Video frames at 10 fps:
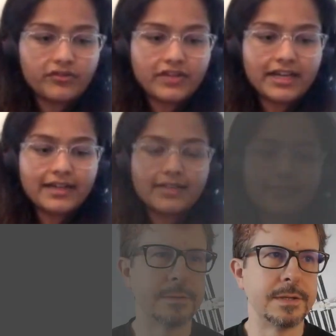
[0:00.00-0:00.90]
And is
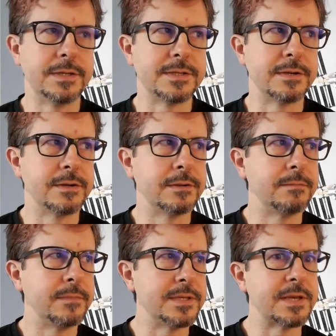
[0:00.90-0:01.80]

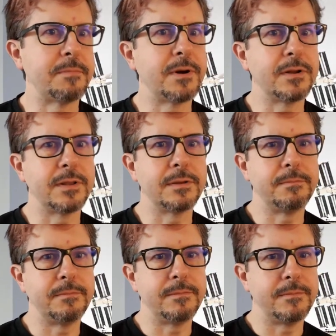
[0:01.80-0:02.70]
that part of
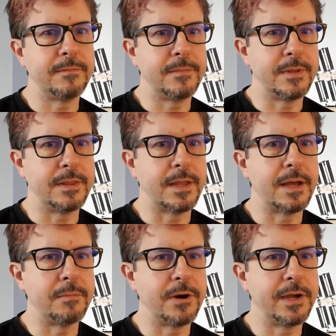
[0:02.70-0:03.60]
the
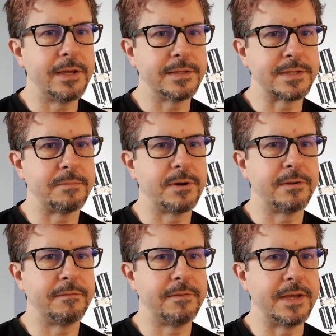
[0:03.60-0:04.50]
library? Is that part
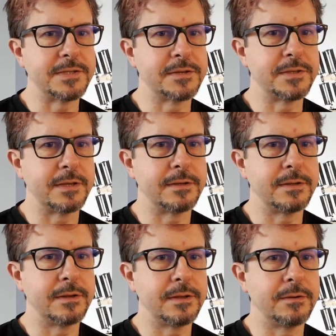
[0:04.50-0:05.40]
of Phaser
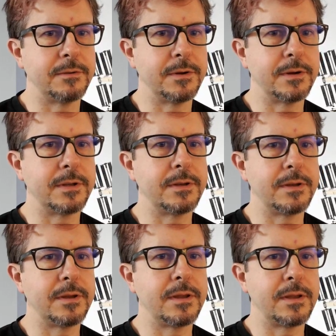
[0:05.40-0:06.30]
or
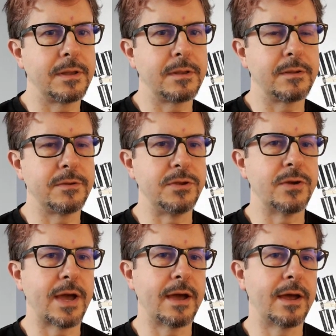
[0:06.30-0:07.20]

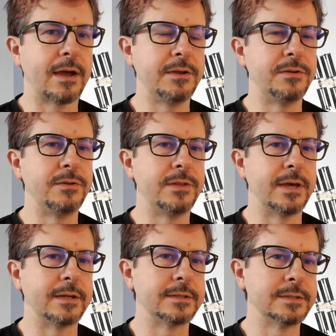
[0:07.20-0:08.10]
how do you do that?